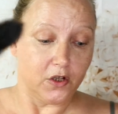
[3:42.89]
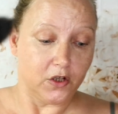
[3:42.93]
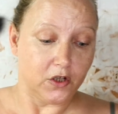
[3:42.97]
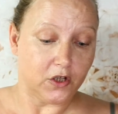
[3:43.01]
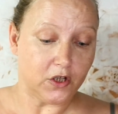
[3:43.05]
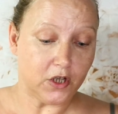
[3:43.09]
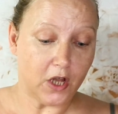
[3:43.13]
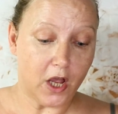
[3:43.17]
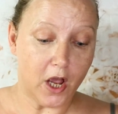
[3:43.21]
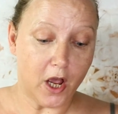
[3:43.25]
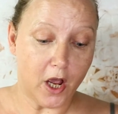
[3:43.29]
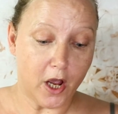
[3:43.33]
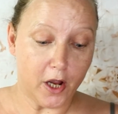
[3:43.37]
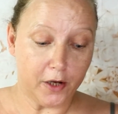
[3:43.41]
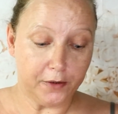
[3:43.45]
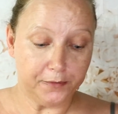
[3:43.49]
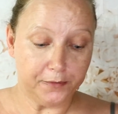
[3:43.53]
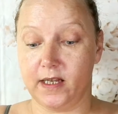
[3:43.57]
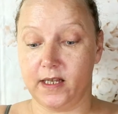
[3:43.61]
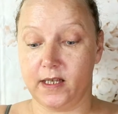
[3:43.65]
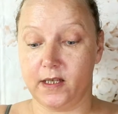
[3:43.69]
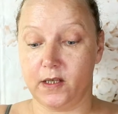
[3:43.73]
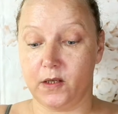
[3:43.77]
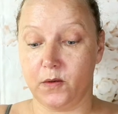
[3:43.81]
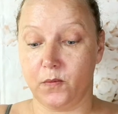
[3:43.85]
So
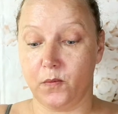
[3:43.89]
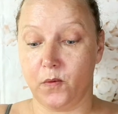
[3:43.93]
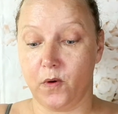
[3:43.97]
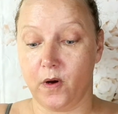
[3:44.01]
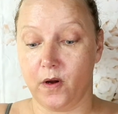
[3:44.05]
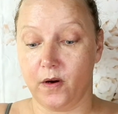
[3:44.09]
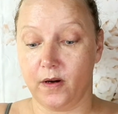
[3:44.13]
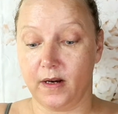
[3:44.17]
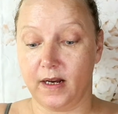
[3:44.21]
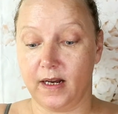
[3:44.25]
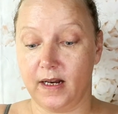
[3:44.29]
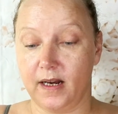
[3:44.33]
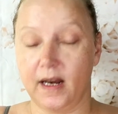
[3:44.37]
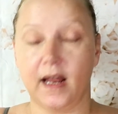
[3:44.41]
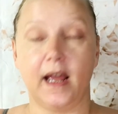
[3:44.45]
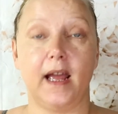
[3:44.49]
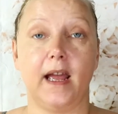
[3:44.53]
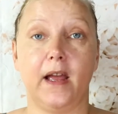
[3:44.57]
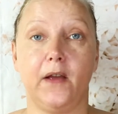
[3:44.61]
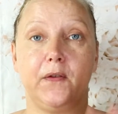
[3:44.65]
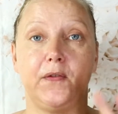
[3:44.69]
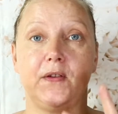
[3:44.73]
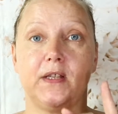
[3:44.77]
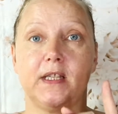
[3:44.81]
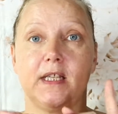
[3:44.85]
is the one in
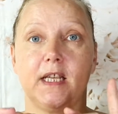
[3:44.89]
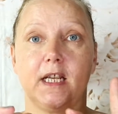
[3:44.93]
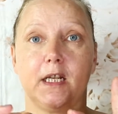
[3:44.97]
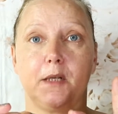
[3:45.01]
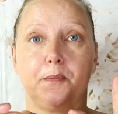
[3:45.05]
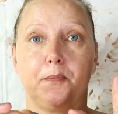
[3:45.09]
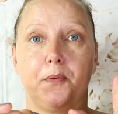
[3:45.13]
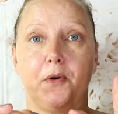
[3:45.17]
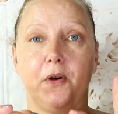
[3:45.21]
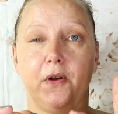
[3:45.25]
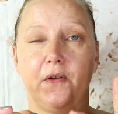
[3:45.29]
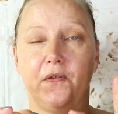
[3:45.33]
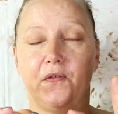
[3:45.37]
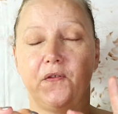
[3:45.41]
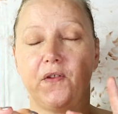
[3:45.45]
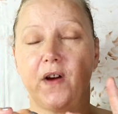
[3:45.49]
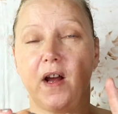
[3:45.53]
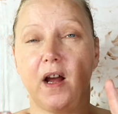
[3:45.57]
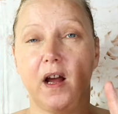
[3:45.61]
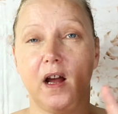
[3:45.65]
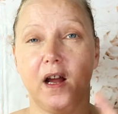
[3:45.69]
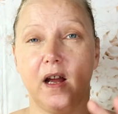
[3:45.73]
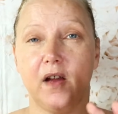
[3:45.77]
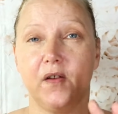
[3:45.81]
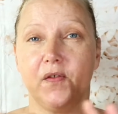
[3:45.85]
F six point
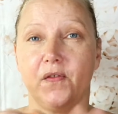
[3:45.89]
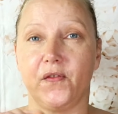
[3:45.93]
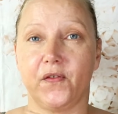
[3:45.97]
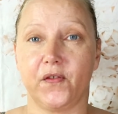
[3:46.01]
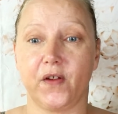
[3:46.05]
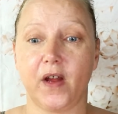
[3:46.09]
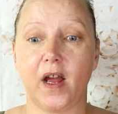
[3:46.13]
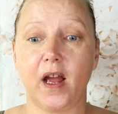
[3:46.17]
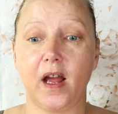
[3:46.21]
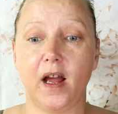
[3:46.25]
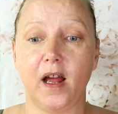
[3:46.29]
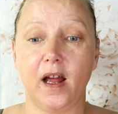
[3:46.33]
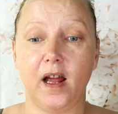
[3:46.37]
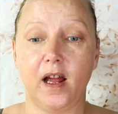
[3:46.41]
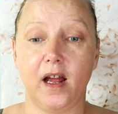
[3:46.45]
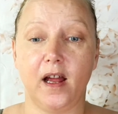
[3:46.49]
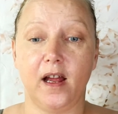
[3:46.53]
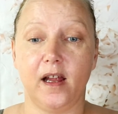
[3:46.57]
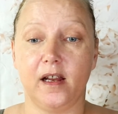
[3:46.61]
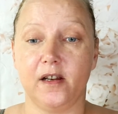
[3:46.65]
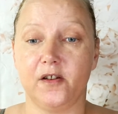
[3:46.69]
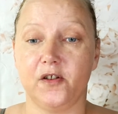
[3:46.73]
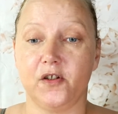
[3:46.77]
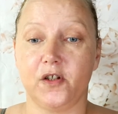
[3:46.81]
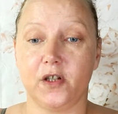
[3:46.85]
five,
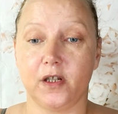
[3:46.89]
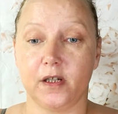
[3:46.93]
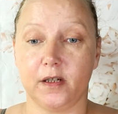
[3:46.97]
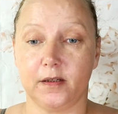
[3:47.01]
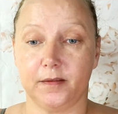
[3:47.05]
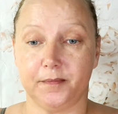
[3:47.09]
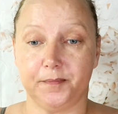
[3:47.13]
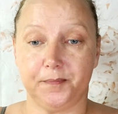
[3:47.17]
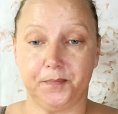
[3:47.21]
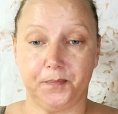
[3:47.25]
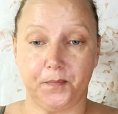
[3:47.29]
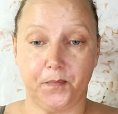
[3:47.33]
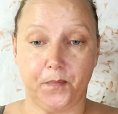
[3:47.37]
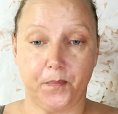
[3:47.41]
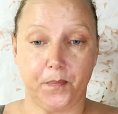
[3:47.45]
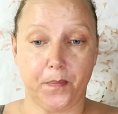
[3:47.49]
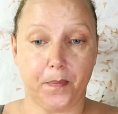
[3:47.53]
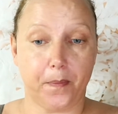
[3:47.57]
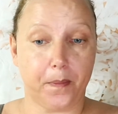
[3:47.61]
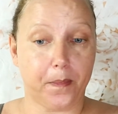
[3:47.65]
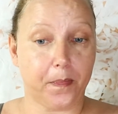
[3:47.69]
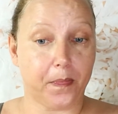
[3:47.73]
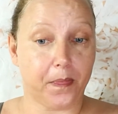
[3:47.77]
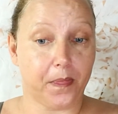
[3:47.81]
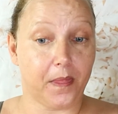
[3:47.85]
and
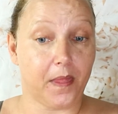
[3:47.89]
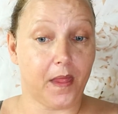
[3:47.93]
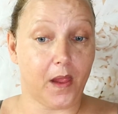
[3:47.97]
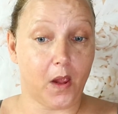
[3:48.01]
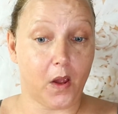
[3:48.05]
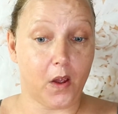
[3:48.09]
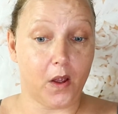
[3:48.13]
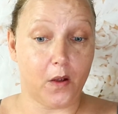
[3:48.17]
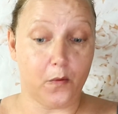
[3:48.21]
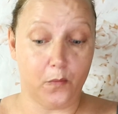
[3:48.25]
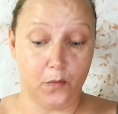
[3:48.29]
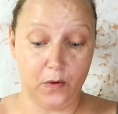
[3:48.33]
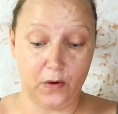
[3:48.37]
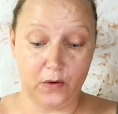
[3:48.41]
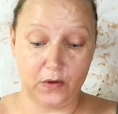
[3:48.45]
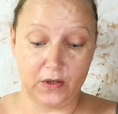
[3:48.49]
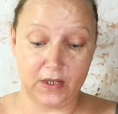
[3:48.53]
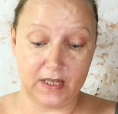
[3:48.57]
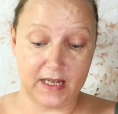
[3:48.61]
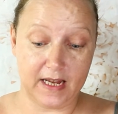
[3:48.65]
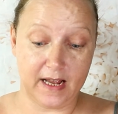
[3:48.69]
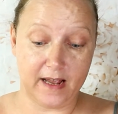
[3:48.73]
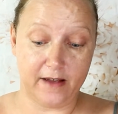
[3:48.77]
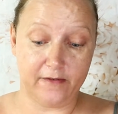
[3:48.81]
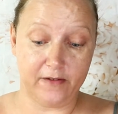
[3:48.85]
we'll
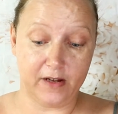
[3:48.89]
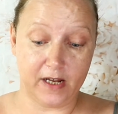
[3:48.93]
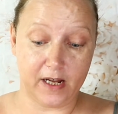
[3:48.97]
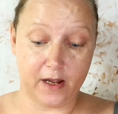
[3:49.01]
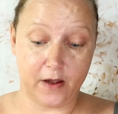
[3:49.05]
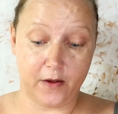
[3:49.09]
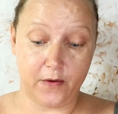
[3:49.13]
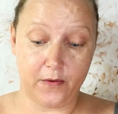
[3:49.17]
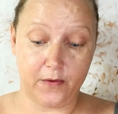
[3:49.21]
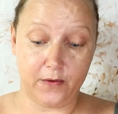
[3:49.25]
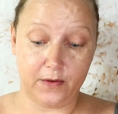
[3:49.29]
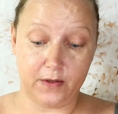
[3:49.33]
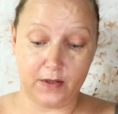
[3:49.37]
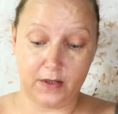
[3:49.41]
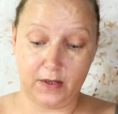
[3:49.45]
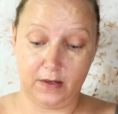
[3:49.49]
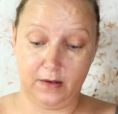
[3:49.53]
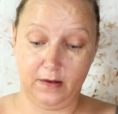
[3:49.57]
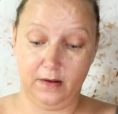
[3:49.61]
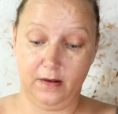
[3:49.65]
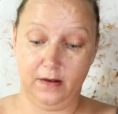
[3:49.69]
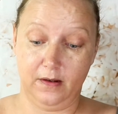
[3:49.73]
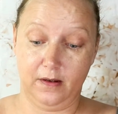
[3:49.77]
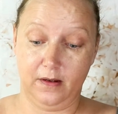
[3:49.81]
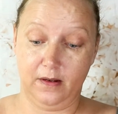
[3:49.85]
see how it goes.
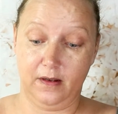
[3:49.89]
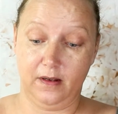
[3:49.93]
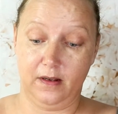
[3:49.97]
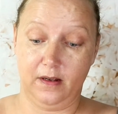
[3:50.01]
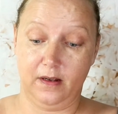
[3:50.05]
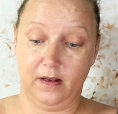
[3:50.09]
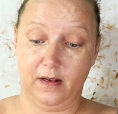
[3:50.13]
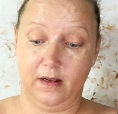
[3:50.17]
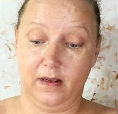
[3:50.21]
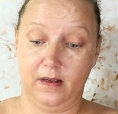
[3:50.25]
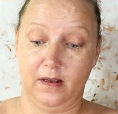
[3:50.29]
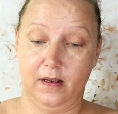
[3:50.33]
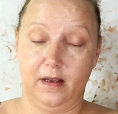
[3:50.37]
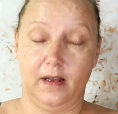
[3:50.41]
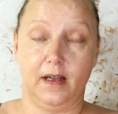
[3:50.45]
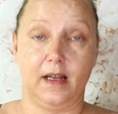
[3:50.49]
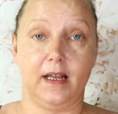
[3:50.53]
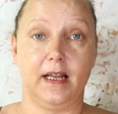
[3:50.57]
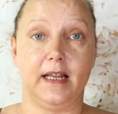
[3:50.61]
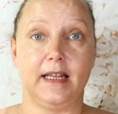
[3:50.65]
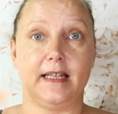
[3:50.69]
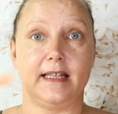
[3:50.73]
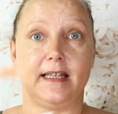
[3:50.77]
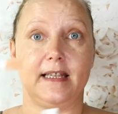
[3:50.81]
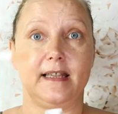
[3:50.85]

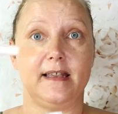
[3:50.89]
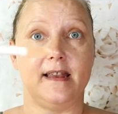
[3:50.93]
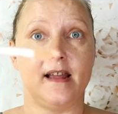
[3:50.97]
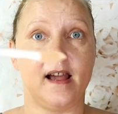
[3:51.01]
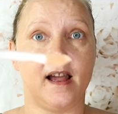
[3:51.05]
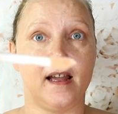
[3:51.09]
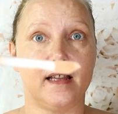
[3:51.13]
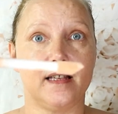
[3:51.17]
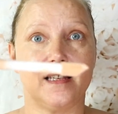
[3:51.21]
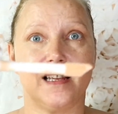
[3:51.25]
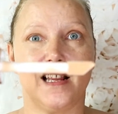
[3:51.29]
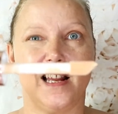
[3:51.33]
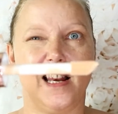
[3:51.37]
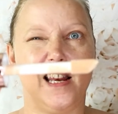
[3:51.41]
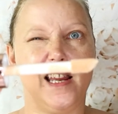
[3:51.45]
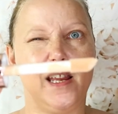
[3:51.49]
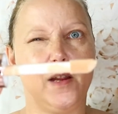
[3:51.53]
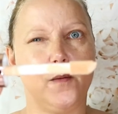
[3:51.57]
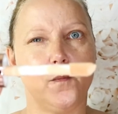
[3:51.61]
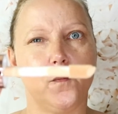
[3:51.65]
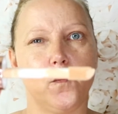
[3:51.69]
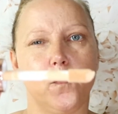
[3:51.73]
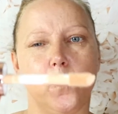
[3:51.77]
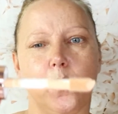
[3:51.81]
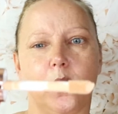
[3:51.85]
It's a nice
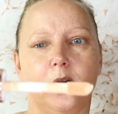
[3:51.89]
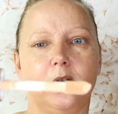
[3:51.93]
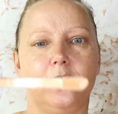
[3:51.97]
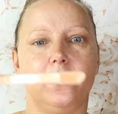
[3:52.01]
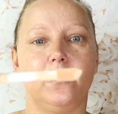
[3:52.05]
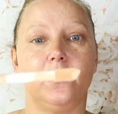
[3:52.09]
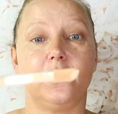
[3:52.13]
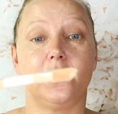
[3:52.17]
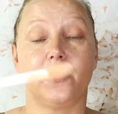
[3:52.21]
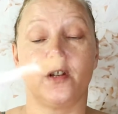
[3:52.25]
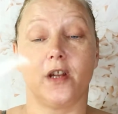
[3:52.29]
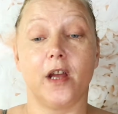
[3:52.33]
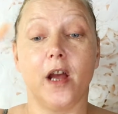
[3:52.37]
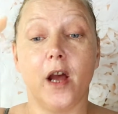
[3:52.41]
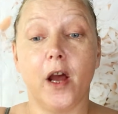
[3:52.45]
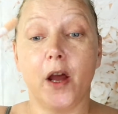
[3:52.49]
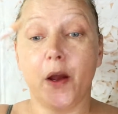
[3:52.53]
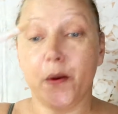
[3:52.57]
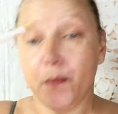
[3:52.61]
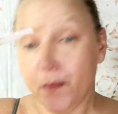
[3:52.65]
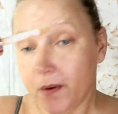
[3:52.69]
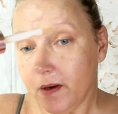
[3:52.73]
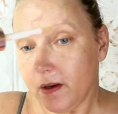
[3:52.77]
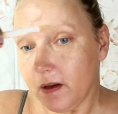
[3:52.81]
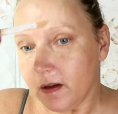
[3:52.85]
clean one,
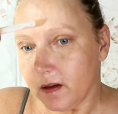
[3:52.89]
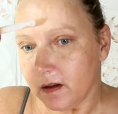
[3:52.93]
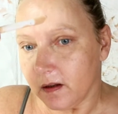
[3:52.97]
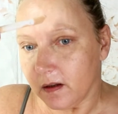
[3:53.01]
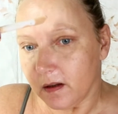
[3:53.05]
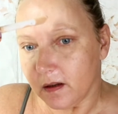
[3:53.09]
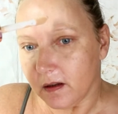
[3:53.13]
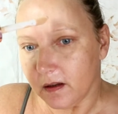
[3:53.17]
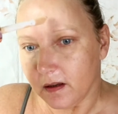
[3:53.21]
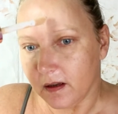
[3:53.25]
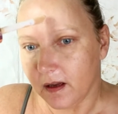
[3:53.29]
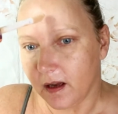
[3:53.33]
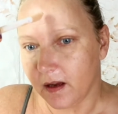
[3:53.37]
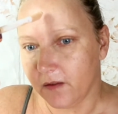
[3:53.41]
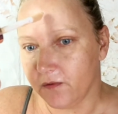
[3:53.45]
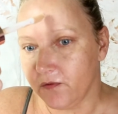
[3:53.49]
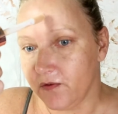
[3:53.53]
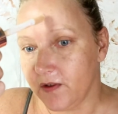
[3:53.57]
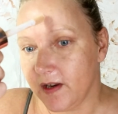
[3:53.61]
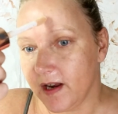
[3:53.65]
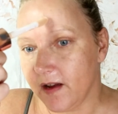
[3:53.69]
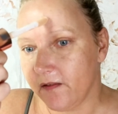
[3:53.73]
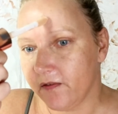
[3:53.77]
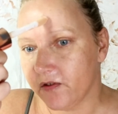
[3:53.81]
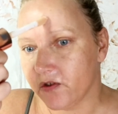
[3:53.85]
so I've
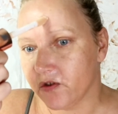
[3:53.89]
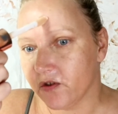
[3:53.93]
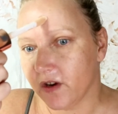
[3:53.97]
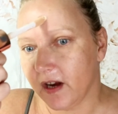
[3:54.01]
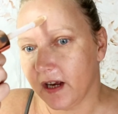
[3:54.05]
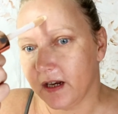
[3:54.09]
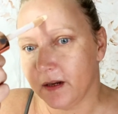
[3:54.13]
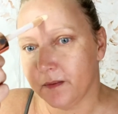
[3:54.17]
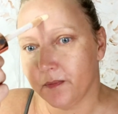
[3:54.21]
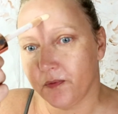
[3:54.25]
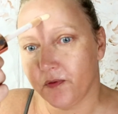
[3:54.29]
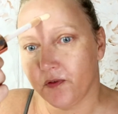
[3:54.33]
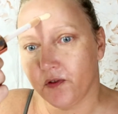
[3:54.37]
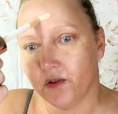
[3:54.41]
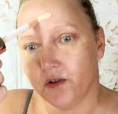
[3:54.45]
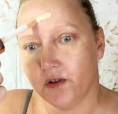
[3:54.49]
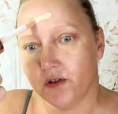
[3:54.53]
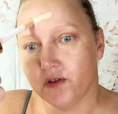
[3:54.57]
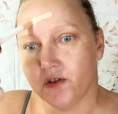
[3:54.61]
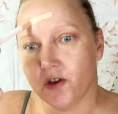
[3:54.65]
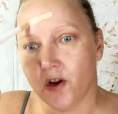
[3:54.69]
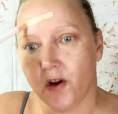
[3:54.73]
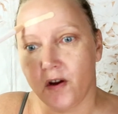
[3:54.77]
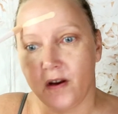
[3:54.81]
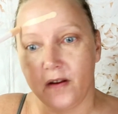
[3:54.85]
never tried it
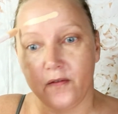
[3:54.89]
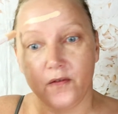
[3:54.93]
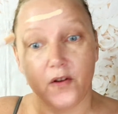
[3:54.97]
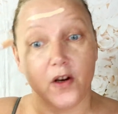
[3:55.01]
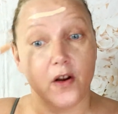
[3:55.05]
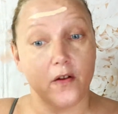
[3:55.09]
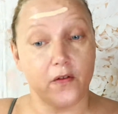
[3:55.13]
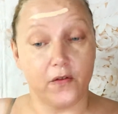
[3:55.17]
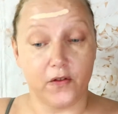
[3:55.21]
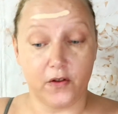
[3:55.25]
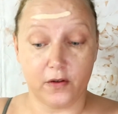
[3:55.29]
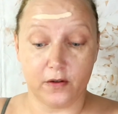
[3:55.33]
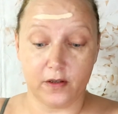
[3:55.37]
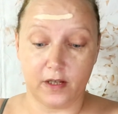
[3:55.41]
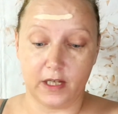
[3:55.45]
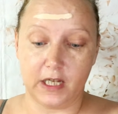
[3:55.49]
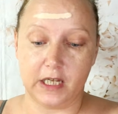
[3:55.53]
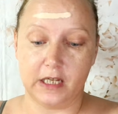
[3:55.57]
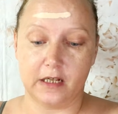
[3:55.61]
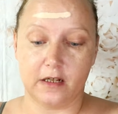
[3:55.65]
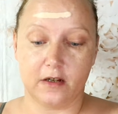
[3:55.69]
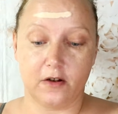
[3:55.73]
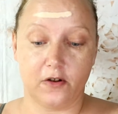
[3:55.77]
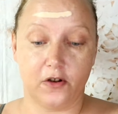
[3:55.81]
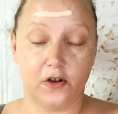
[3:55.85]
before. Don't even know if
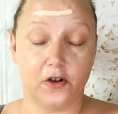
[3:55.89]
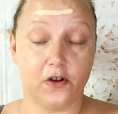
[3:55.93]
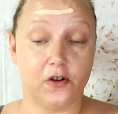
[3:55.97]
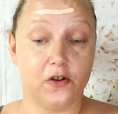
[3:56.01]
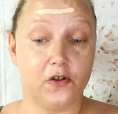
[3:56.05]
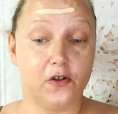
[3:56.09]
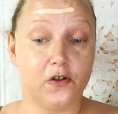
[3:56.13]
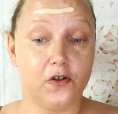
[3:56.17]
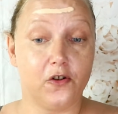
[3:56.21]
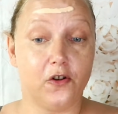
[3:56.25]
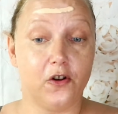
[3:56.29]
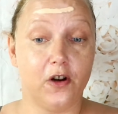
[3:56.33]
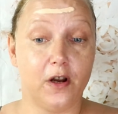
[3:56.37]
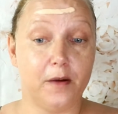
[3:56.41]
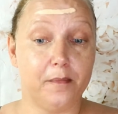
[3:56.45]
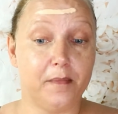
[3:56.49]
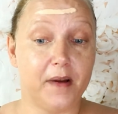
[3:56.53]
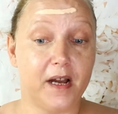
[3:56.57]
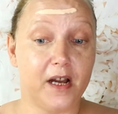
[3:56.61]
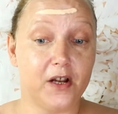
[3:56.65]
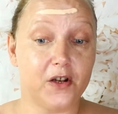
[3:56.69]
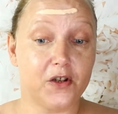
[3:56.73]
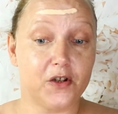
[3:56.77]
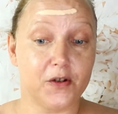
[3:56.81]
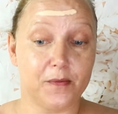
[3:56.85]
this is gonna colour
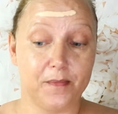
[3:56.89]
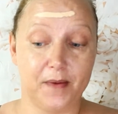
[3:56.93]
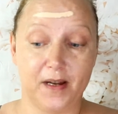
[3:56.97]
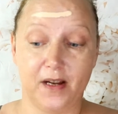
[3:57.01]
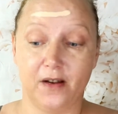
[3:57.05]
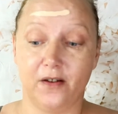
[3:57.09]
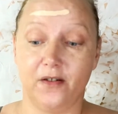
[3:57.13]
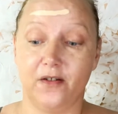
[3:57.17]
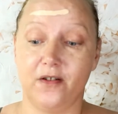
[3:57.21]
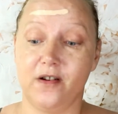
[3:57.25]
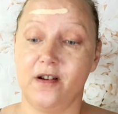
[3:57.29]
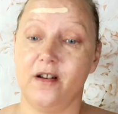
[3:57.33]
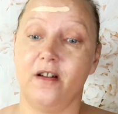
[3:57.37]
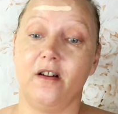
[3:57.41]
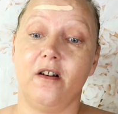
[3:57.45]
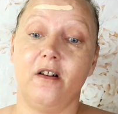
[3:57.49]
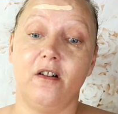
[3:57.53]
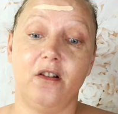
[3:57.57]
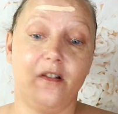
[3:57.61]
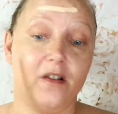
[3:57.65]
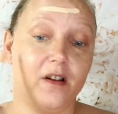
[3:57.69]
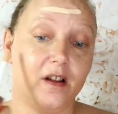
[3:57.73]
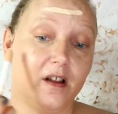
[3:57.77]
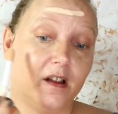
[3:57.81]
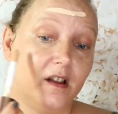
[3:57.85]
match me or
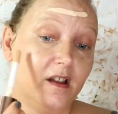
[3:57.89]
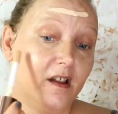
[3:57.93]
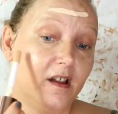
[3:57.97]
not.